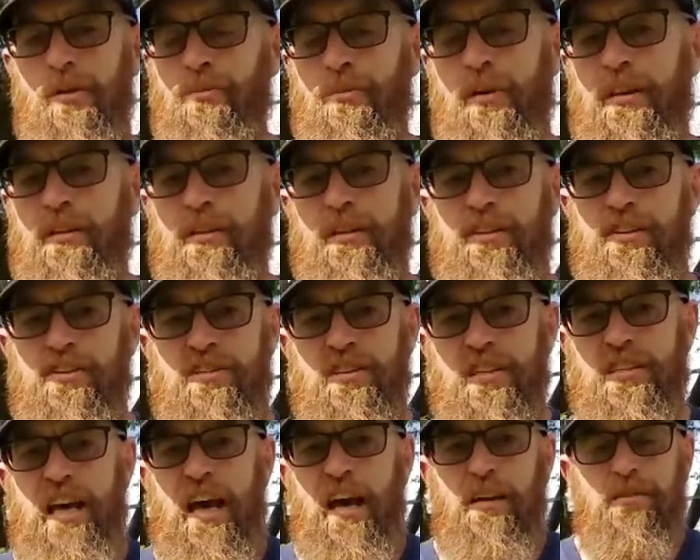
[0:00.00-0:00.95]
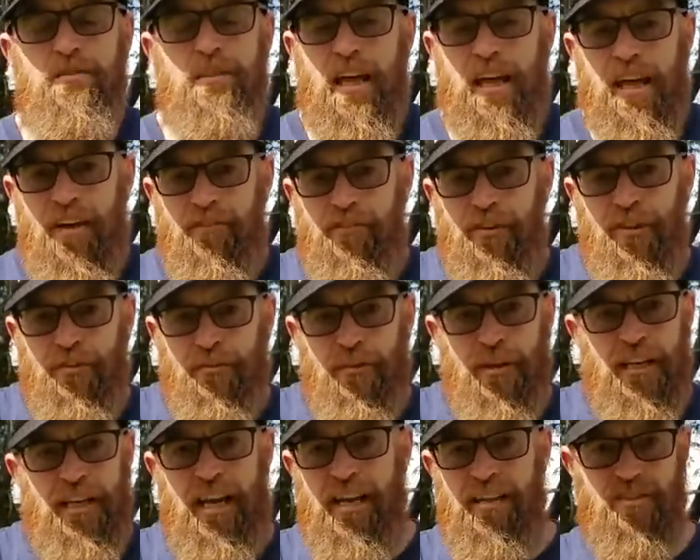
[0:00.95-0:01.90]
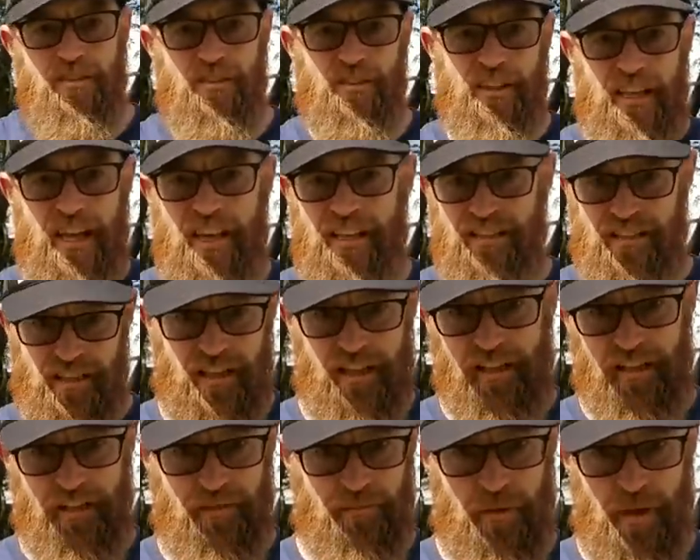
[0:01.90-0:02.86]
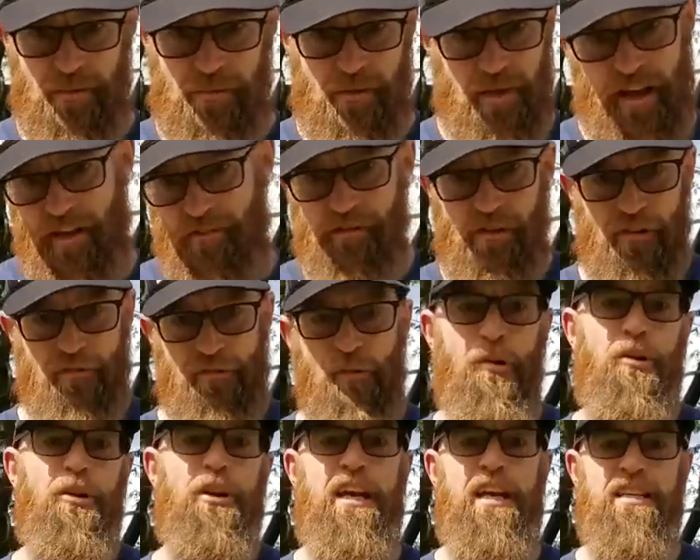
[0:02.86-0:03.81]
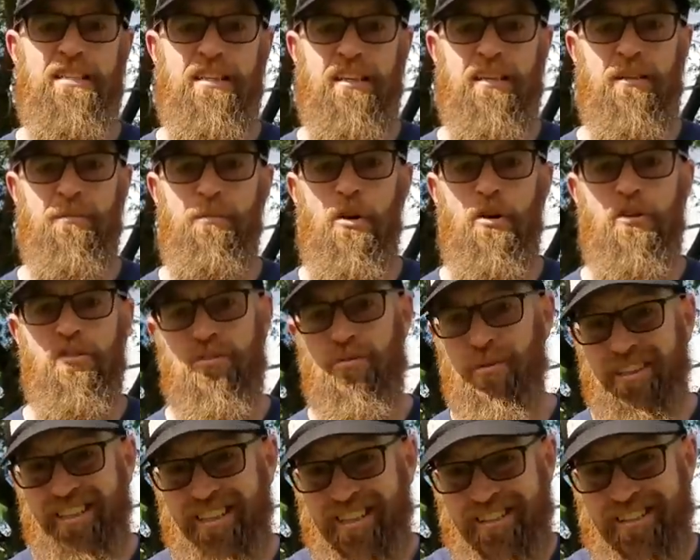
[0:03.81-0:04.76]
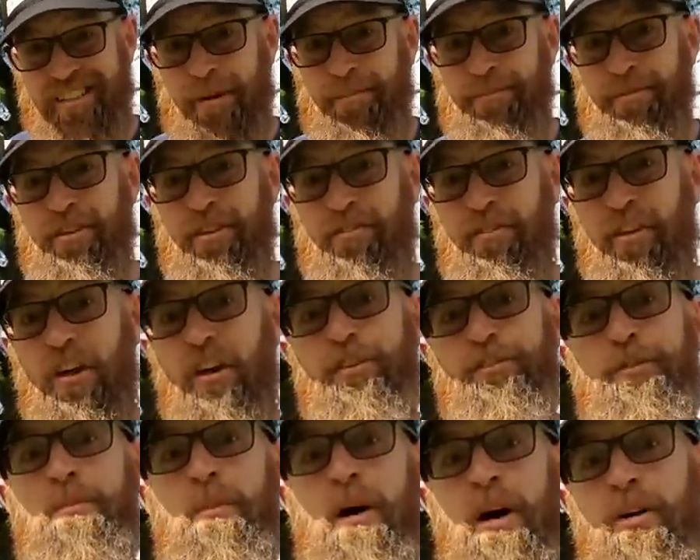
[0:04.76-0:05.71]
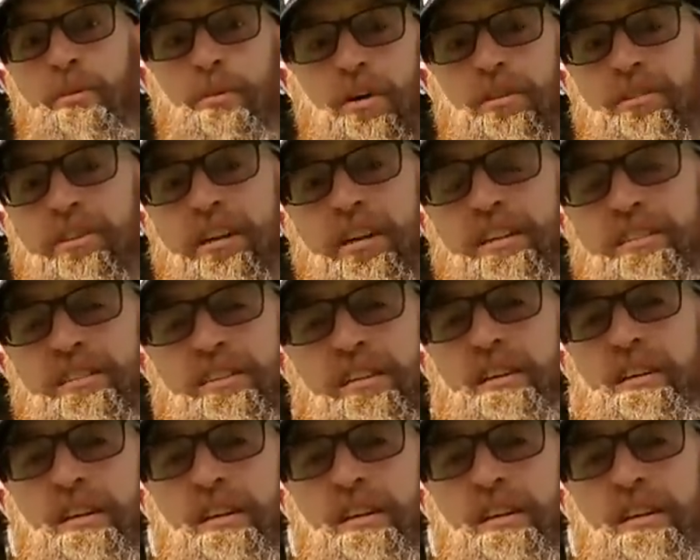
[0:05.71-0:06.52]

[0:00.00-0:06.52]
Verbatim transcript: really, there's a town like every 3 days on the AT, maybe every 4 days at the most, with the exception of the 100-mile wilderness.